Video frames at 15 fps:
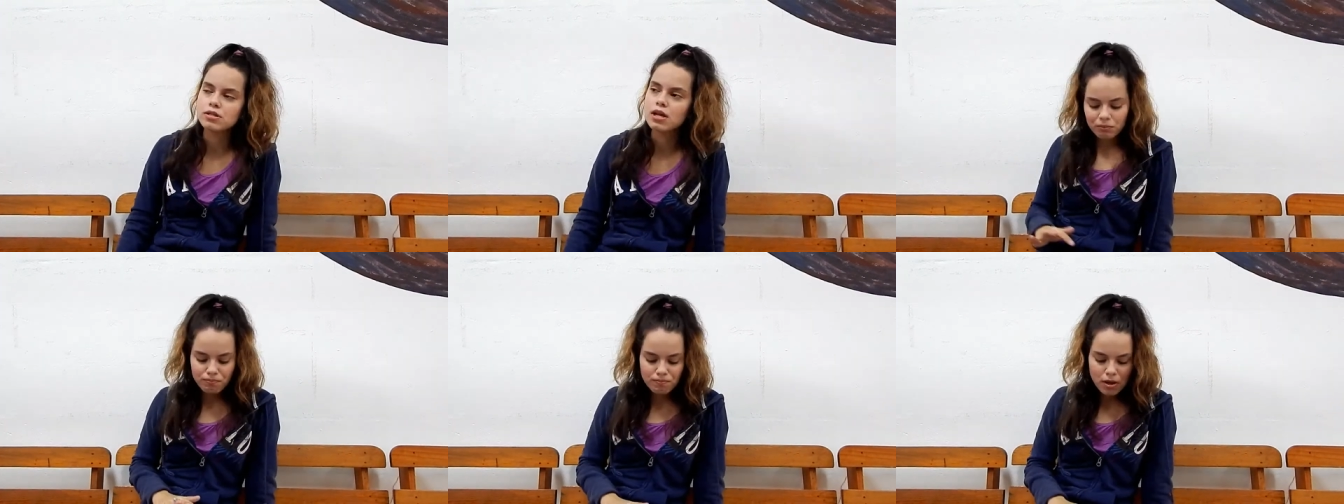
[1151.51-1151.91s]

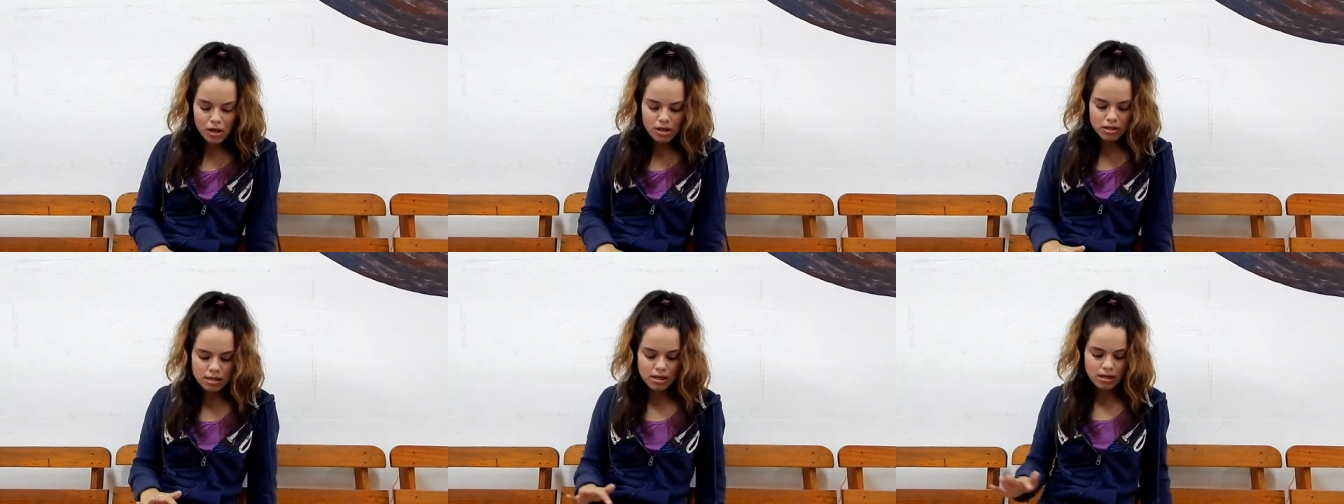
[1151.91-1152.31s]

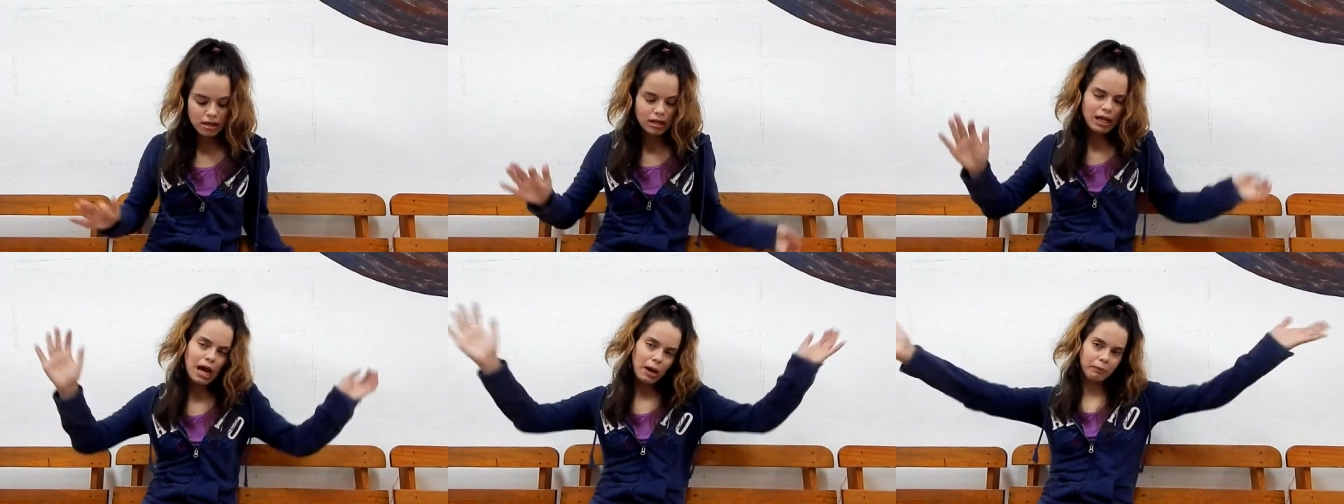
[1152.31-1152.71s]
But
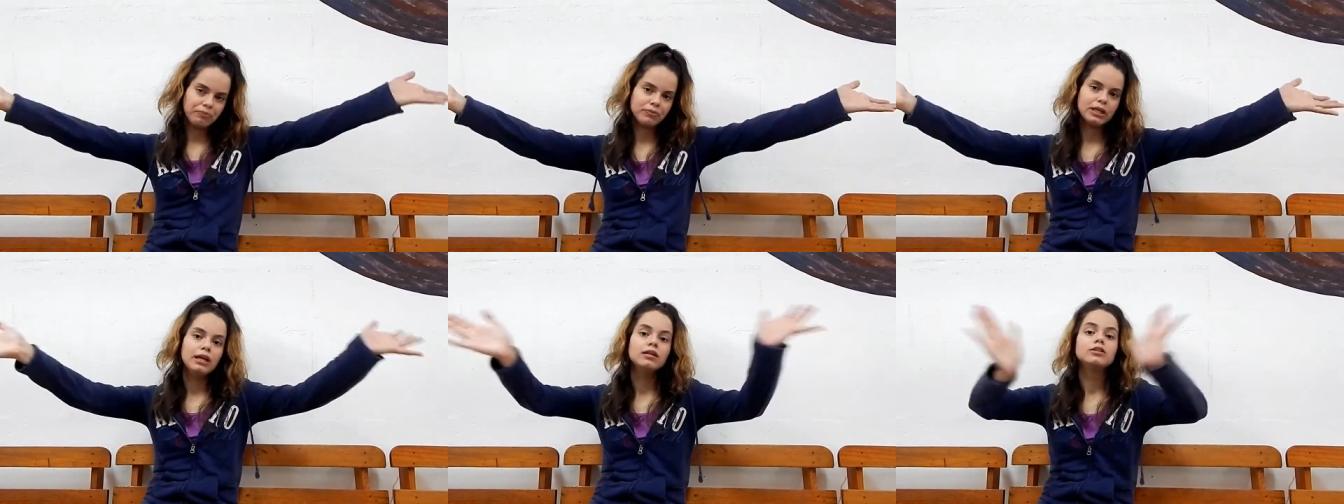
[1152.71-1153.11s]
yeah,
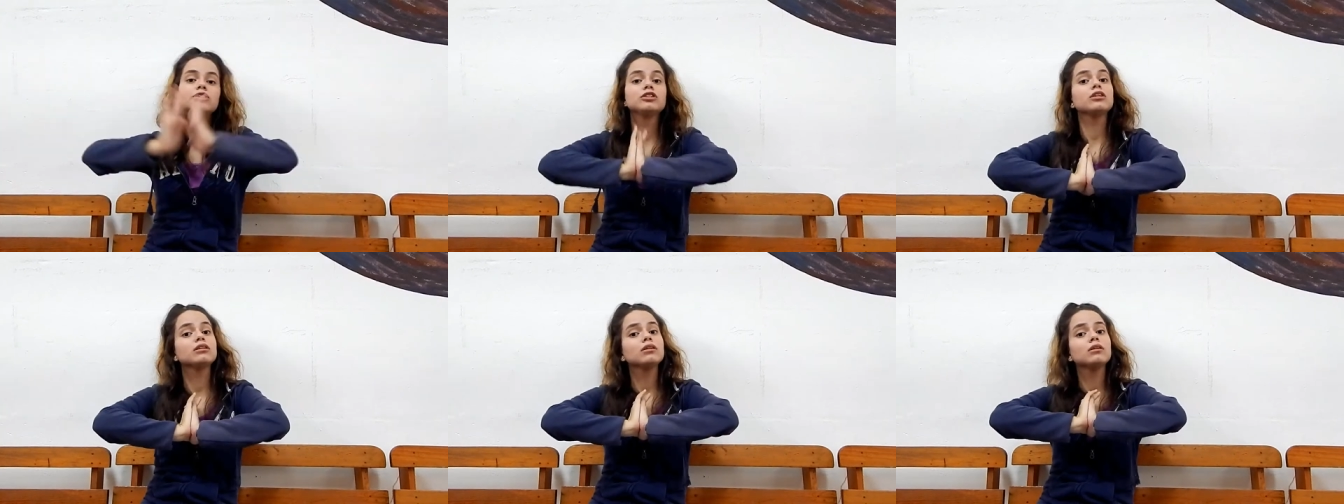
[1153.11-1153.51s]

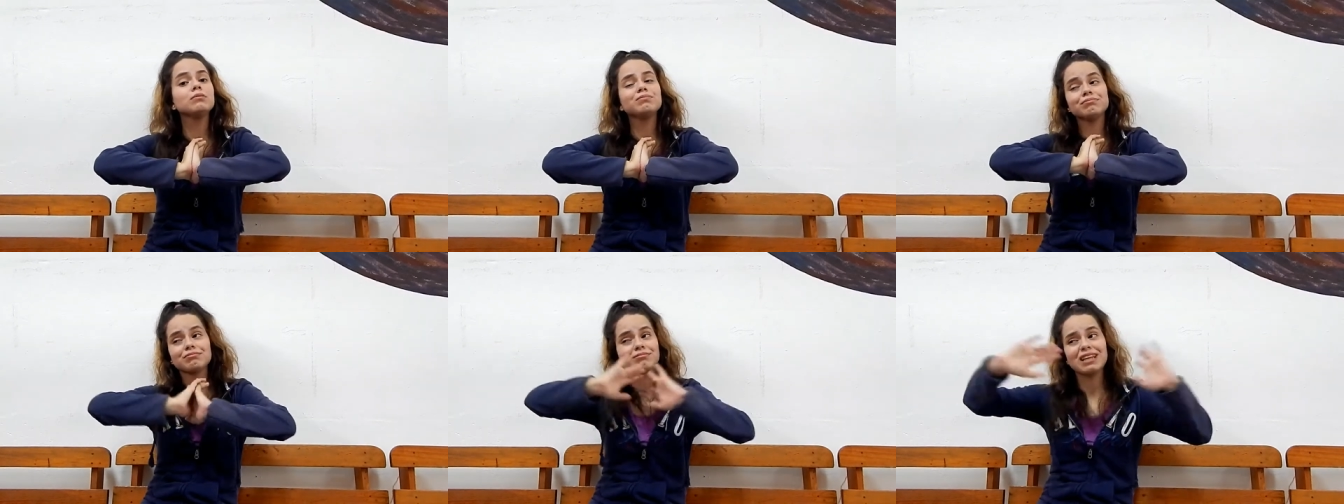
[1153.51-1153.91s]

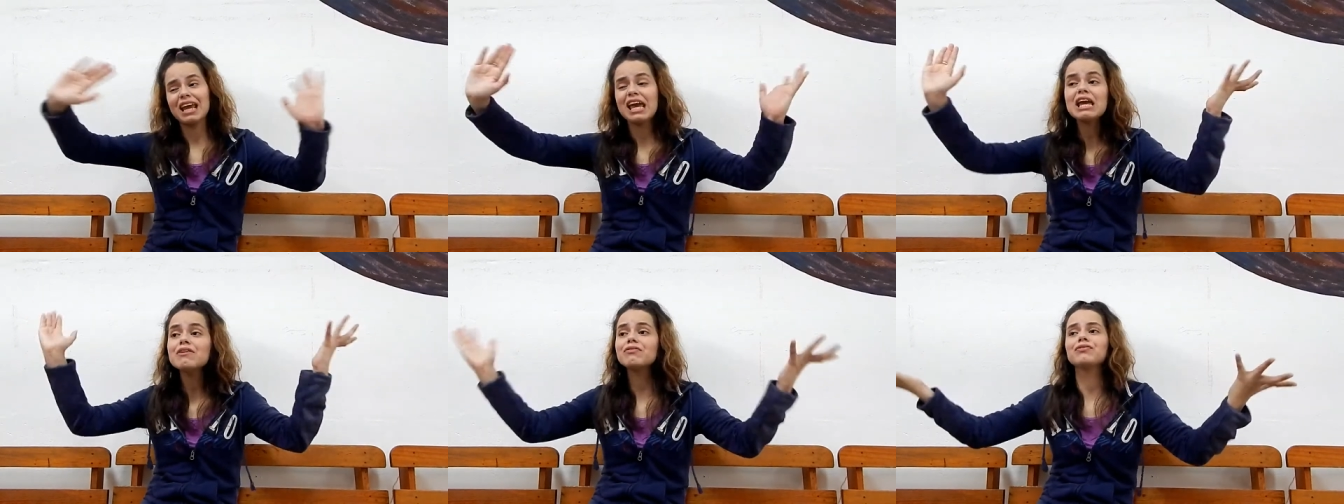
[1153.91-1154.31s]
so
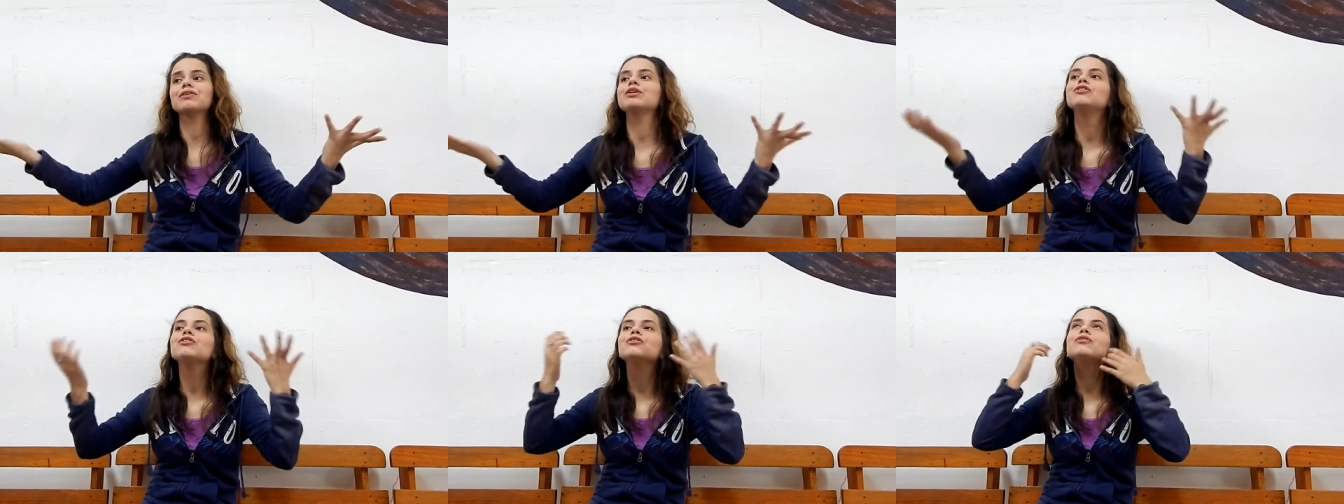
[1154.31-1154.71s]

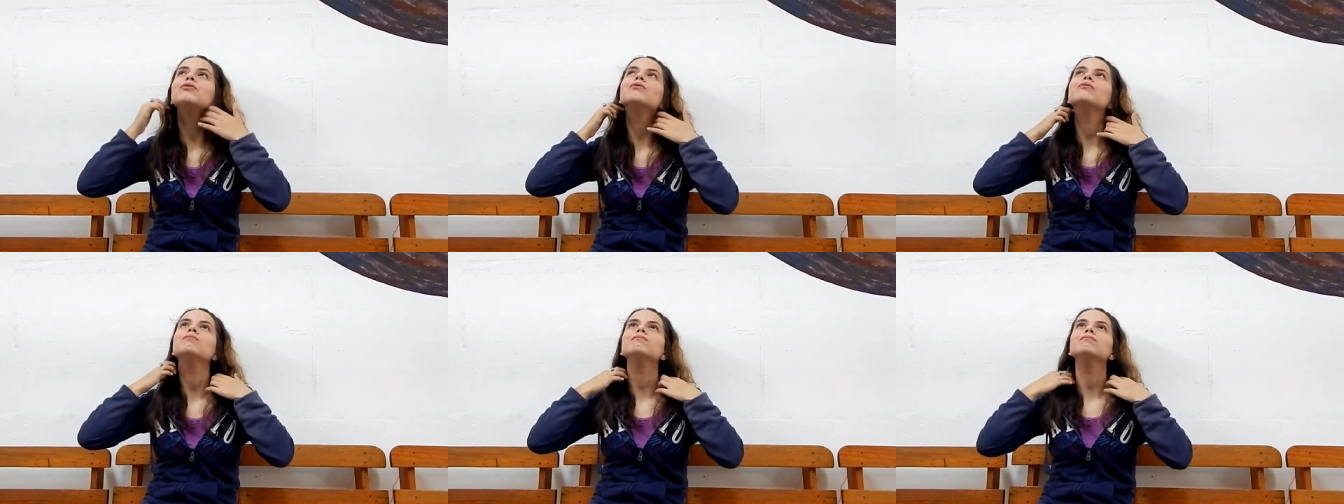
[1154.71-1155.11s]
if you